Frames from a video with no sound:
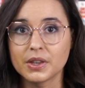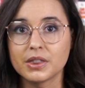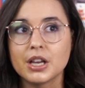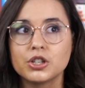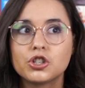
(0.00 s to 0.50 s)

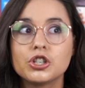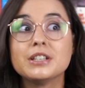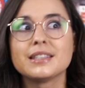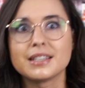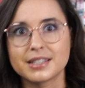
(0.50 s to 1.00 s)
That
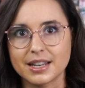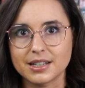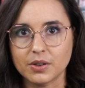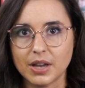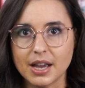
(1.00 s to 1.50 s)
she's the
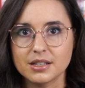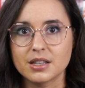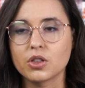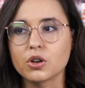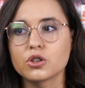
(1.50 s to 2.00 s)
standout case,
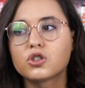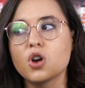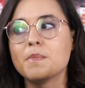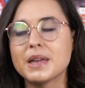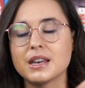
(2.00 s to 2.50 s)
that there are
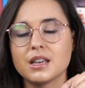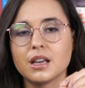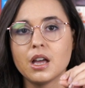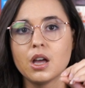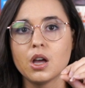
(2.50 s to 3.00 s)
so many
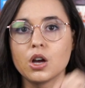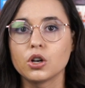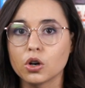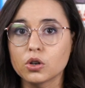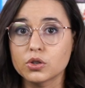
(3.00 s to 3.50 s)

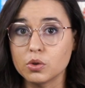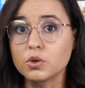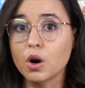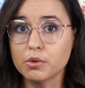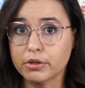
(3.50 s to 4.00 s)
girls who
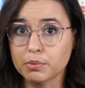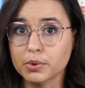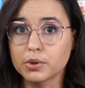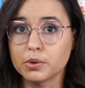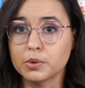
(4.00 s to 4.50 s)
go
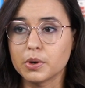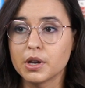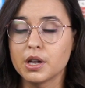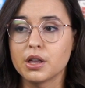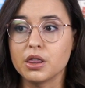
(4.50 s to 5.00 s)
through
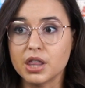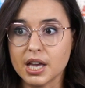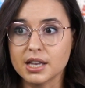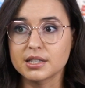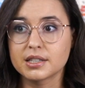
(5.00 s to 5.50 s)

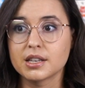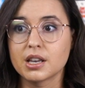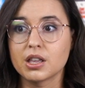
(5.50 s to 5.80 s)
this,